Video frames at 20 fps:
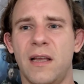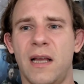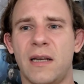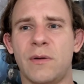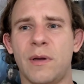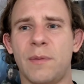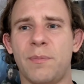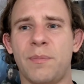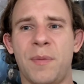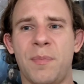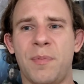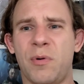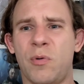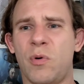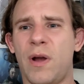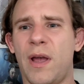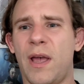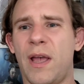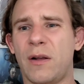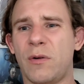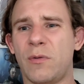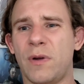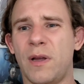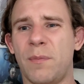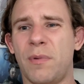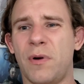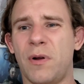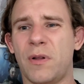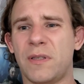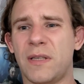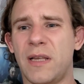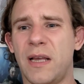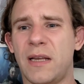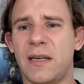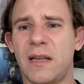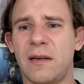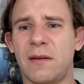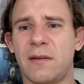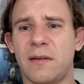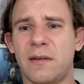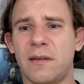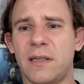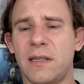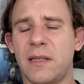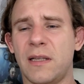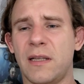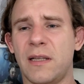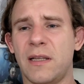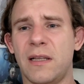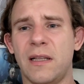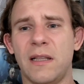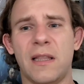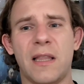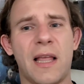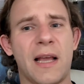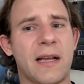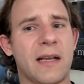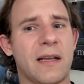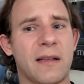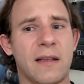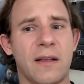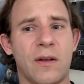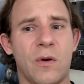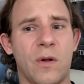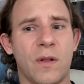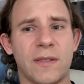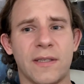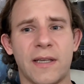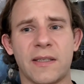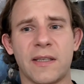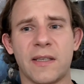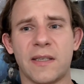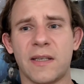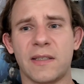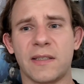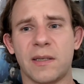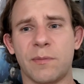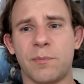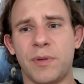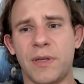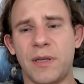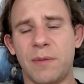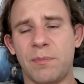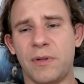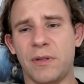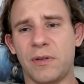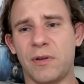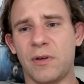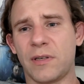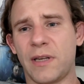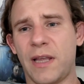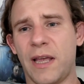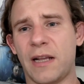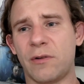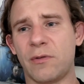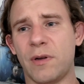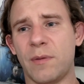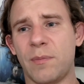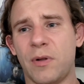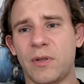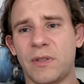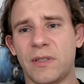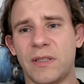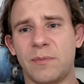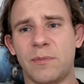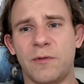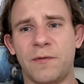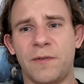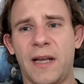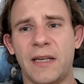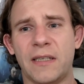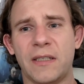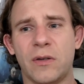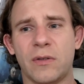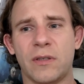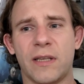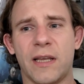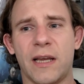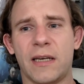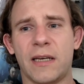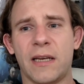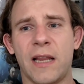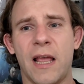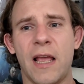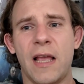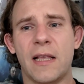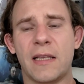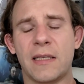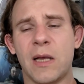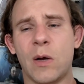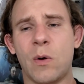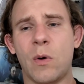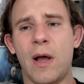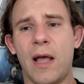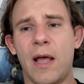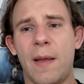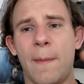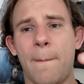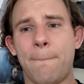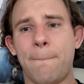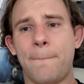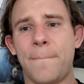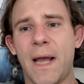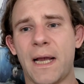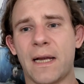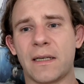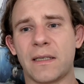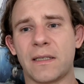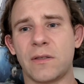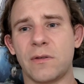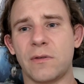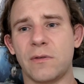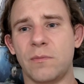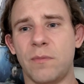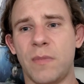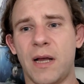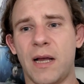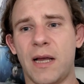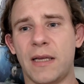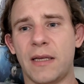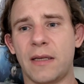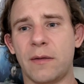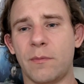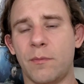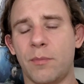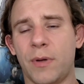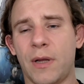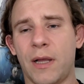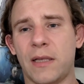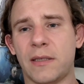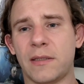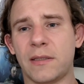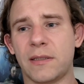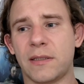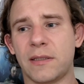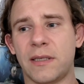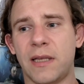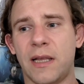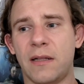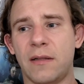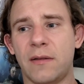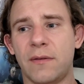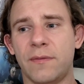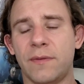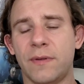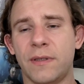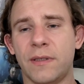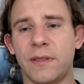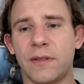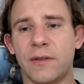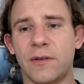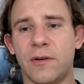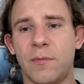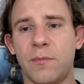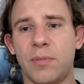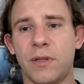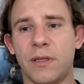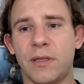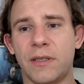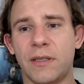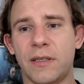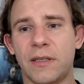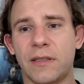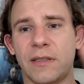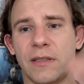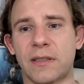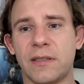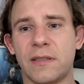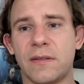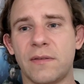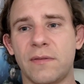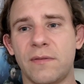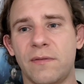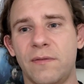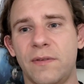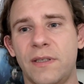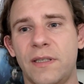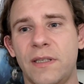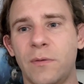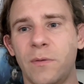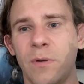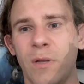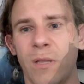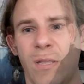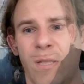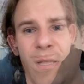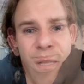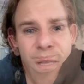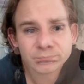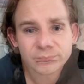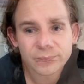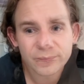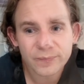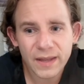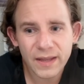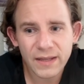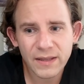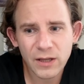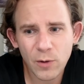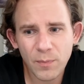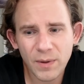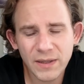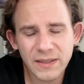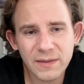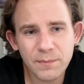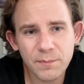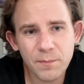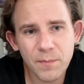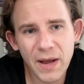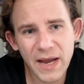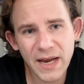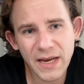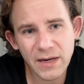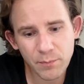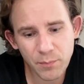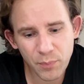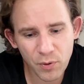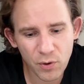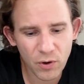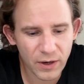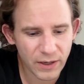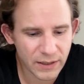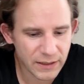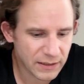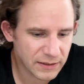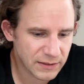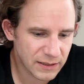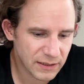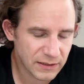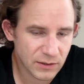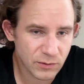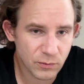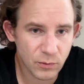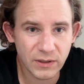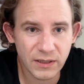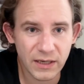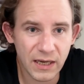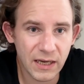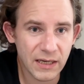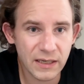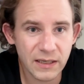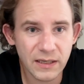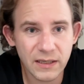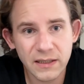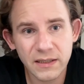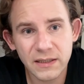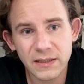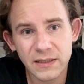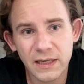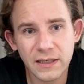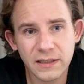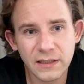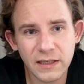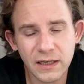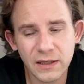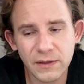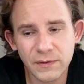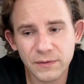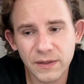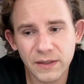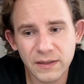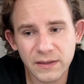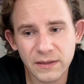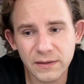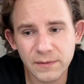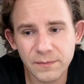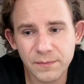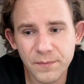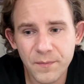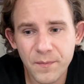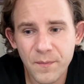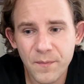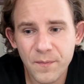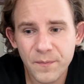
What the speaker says: Anyway, people were angry about that, and like all the other things that people got angry about this movie, I don't get it. So back to my past self completing this video. No, but the main point, and that's what I said after